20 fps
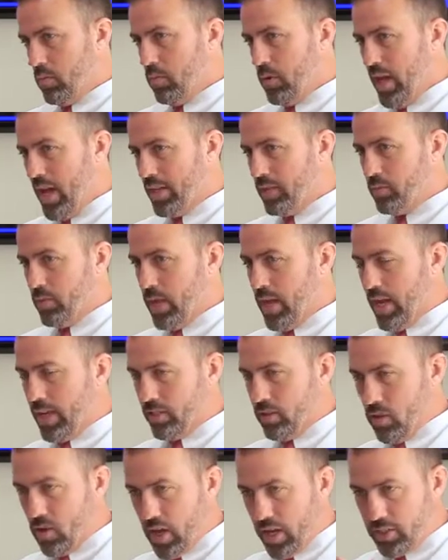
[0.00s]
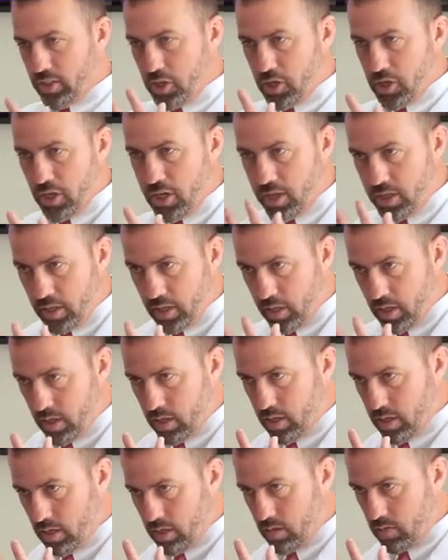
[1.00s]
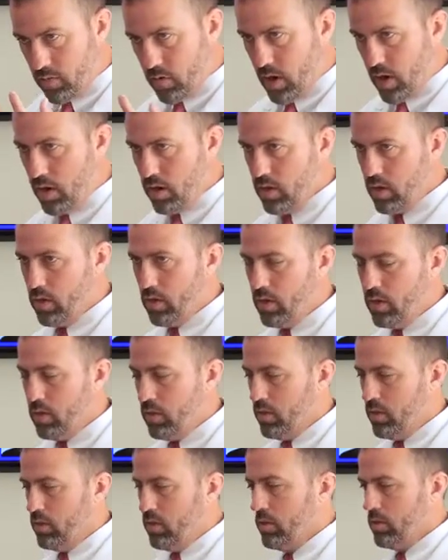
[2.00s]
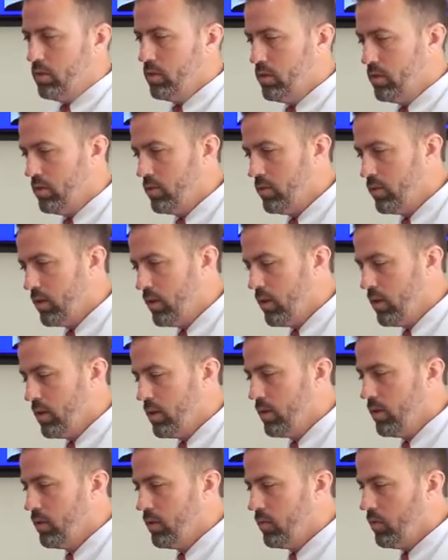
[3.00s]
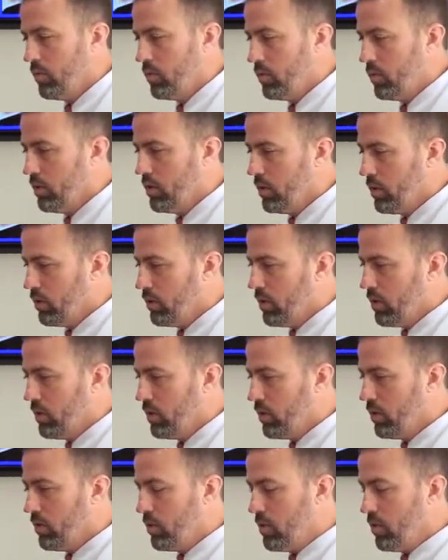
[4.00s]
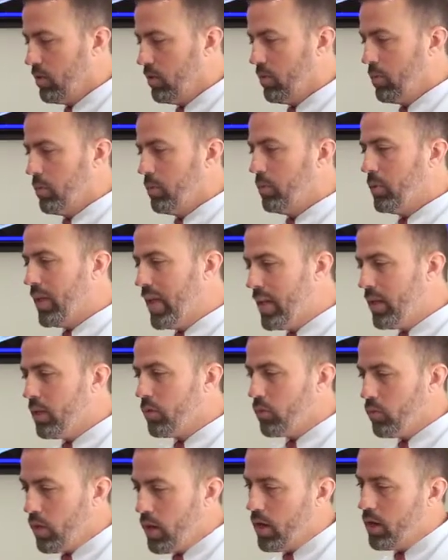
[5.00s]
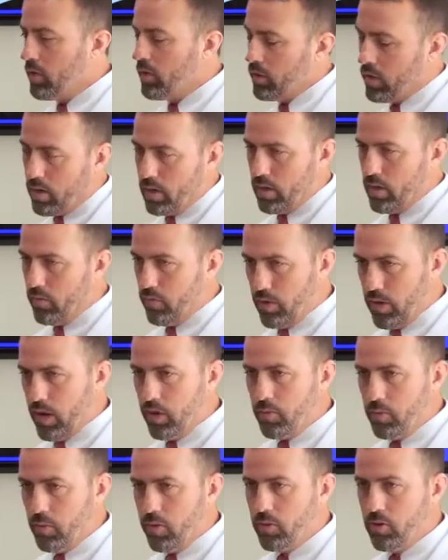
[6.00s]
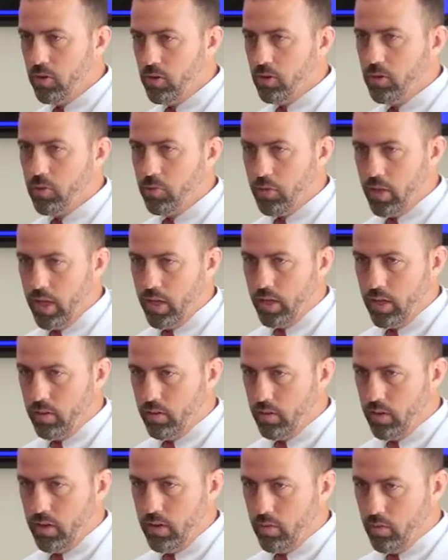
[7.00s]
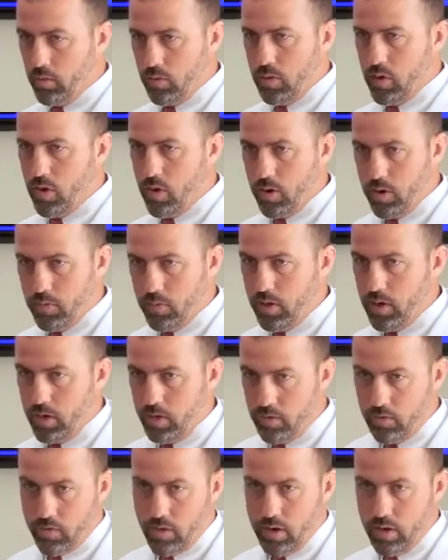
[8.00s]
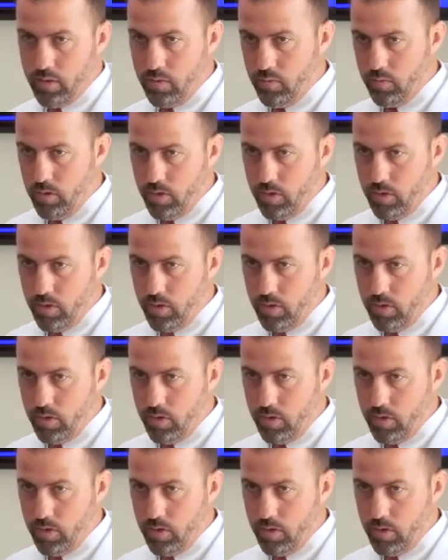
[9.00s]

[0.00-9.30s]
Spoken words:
The plasma has all kinds of goodies in it, right? It's the platelet rich. I don't know if it has much to do with the platelets, and there's where the argument is, right?